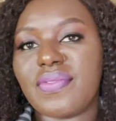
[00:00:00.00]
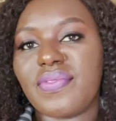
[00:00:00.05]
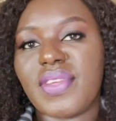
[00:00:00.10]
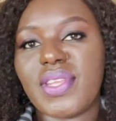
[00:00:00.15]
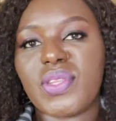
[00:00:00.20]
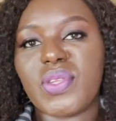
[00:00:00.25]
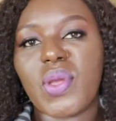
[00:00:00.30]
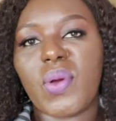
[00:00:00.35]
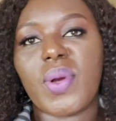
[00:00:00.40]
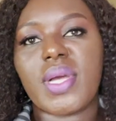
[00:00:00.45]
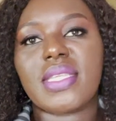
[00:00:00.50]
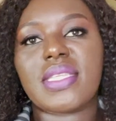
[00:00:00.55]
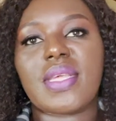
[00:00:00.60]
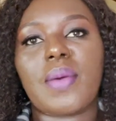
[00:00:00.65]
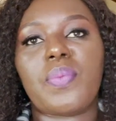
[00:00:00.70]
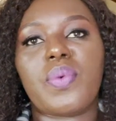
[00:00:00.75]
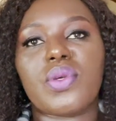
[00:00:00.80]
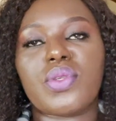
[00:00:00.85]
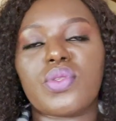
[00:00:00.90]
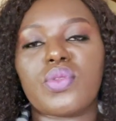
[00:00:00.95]
video was
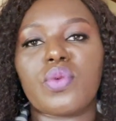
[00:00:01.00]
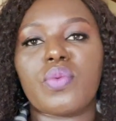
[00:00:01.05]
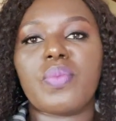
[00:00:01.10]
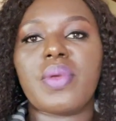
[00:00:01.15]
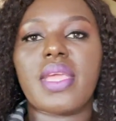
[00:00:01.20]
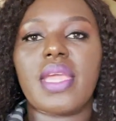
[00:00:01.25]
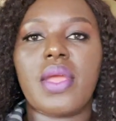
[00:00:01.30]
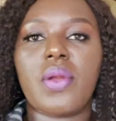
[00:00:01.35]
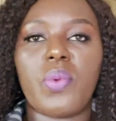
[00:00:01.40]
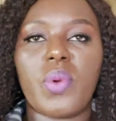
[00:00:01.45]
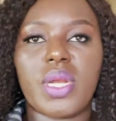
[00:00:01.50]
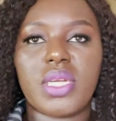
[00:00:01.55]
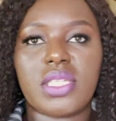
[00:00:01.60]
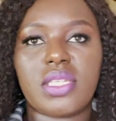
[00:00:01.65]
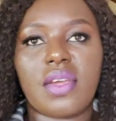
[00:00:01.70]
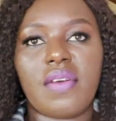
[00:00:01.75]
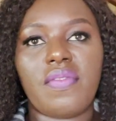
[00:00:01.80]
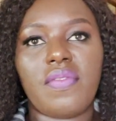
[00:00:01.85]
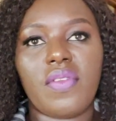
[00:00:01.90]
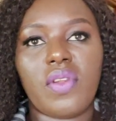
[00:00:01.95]
supposed to be a
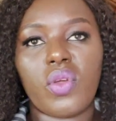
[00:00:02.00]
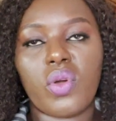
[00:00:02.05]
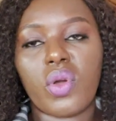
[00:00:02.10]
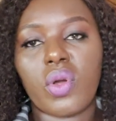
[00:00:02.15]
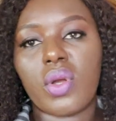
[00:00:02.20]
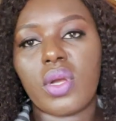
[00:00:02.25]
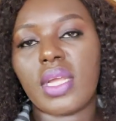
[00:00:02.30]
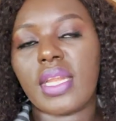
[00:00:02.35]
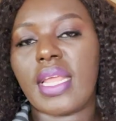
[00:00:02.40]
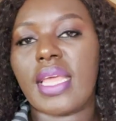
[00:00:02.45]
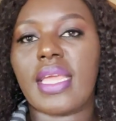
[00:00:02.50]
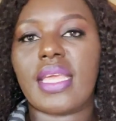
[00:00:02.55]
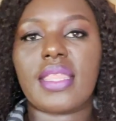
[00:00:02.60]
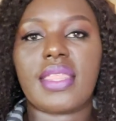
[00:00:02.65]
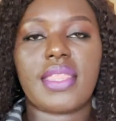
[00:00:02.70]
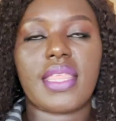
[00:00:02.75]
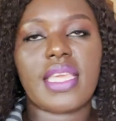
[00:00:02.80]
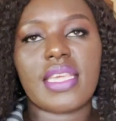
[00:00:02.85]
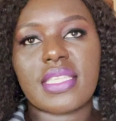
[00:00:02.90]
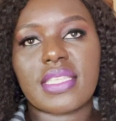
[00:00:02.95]
Russia vlog,
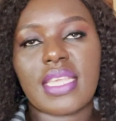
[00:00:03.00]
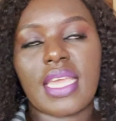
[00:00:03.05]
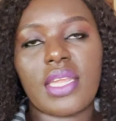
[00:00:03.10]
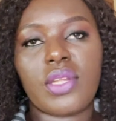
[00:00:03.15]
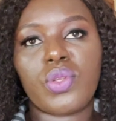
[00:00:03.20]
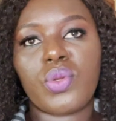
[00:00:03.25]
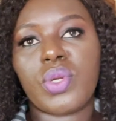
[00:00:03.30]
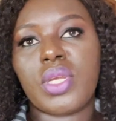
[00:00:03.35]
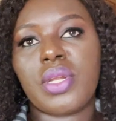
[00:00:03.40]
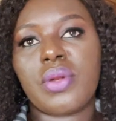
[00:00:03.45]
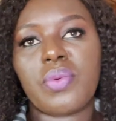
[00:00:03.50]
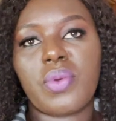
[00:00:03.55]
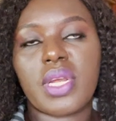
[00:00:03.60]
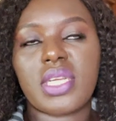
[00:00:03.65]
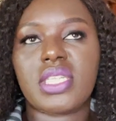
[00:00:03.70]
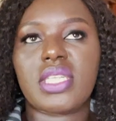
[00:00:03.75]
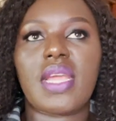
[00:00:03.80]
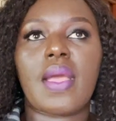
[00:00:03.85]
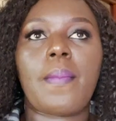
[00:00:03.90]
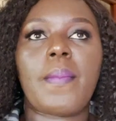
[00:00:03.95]
like things I do in
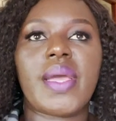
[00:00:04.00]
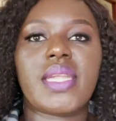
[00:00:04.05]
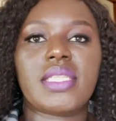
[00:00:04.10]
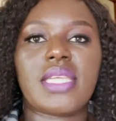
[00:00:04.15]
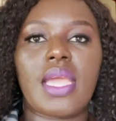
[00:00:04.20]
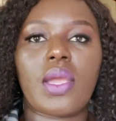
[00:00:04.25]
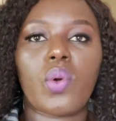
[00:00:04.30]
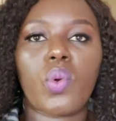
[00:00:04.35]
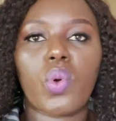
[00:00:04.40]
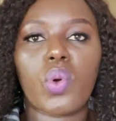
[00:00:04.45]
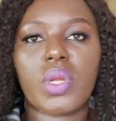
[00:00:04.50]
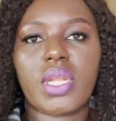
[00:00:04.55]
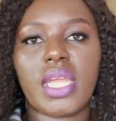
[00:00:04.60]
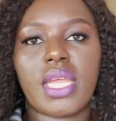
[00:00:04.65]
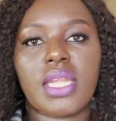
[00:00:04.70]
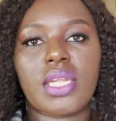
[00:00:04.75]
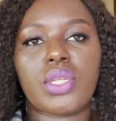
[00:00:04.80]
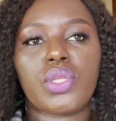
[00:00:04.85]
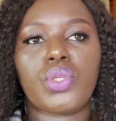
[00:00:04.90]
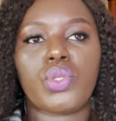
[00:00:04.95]
Russia, but I
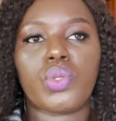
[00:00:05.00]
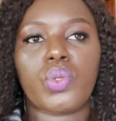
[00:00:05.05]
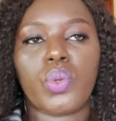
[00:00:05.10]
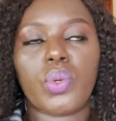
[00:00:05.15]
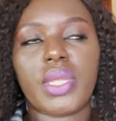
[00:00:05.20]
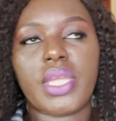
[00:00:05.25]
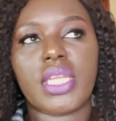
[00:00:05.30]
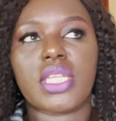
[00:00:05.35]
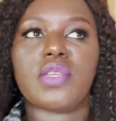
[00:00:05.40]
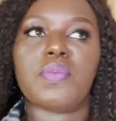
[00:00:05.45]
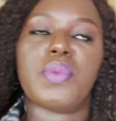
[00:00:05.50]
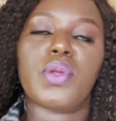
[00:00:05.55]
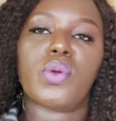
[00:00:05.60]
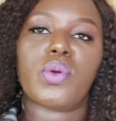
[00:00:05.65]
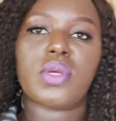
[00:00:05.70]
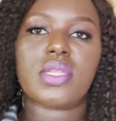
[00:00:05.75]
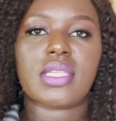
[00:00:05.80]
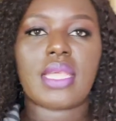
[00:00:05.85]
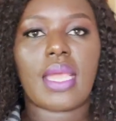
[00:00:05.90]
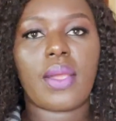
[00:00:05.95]
couldn't do it
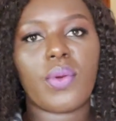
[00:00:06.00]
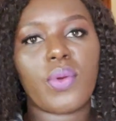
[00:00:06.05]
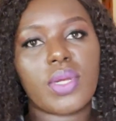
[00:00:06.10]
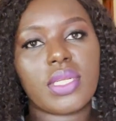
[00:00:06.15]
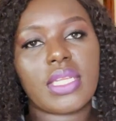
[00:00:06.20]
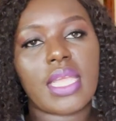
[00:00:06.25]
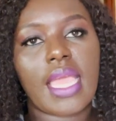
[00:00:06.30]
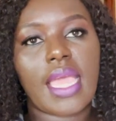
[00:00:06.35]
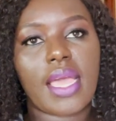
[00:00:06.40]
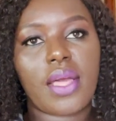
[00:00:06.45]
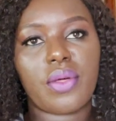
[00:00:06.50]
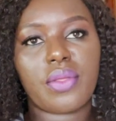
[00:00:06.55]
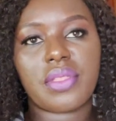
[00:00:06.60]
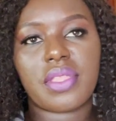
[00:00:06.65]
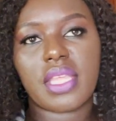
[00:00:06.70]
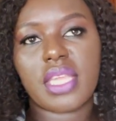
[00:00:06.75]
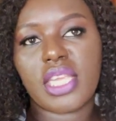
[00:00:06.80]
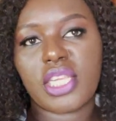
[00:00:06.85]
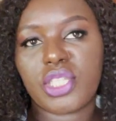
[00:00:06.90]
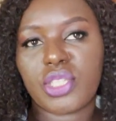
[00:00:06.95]
because I got
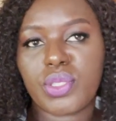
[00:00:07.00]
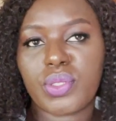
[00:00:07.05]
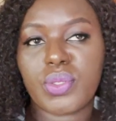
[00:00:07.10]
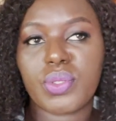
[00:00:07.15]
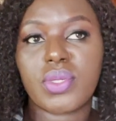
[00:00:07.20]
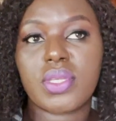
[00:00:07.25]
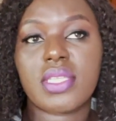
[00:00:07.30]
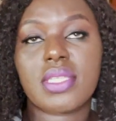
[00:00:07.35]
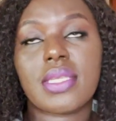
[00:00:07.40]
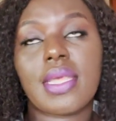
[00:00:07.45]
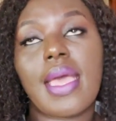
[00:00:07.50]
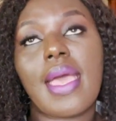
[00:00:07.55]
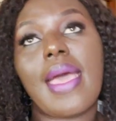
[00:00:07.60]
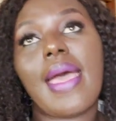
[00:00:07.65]
health issues.